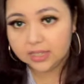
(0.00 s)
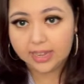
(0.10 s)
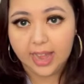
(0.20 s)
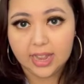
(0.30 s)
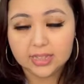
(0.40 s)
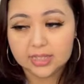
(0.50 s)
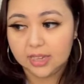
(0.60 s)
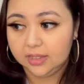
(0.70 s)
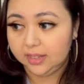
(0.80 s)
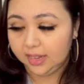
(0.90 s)
get
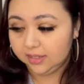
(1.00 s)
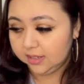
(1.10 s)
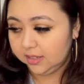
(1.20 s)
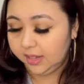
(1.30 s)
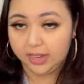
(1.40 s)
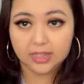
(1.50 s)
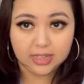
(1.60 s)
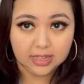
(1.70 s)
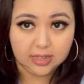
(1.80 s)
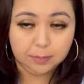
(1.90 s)
another
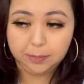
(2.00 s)
Nike